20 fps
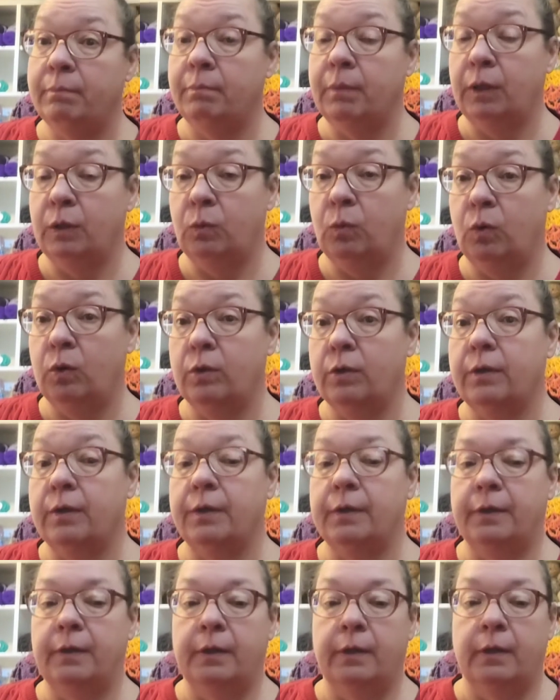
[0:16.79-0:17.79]
blood
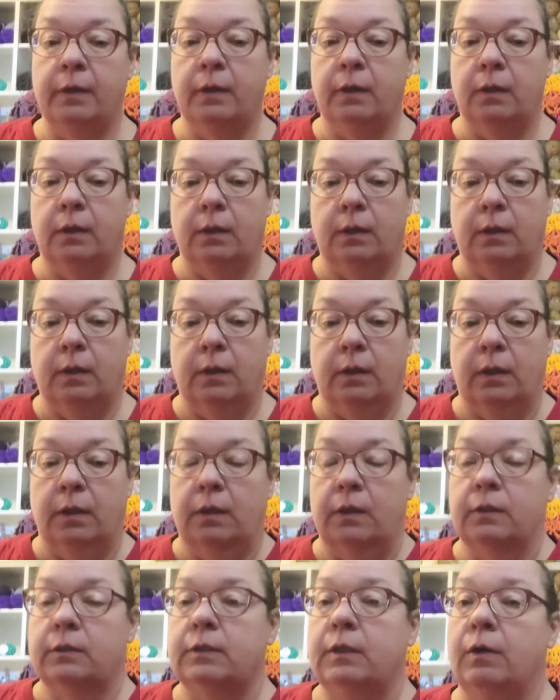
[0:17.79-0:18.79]
work.
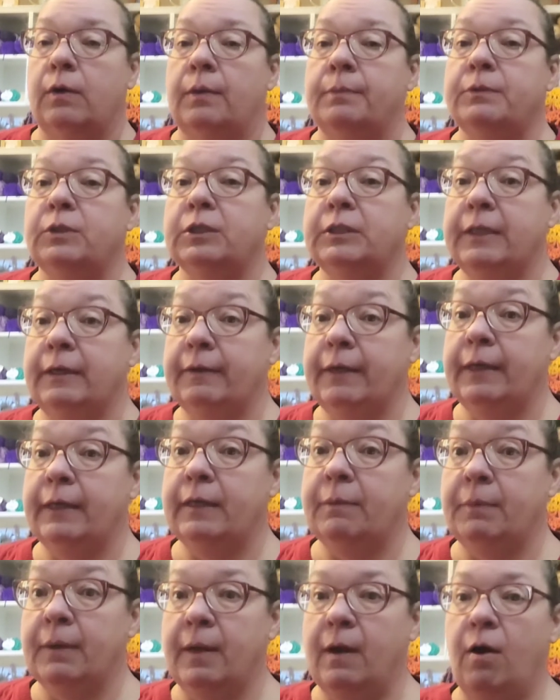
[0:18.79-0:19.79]
So I'm just now
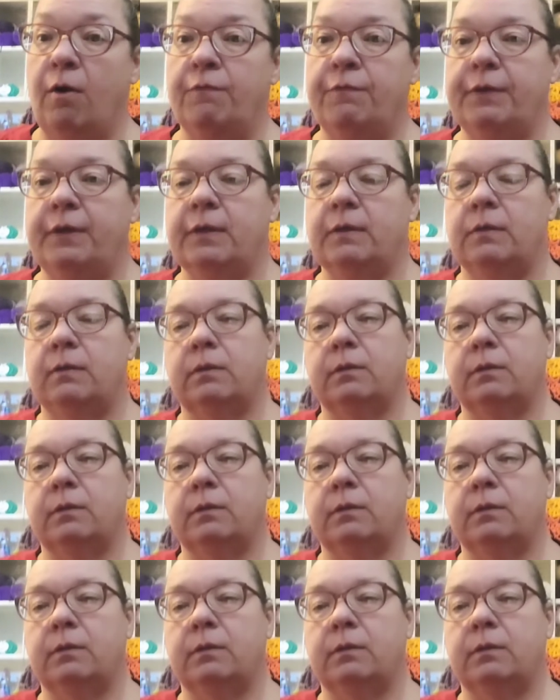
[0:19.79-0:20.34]
getting to my coffee.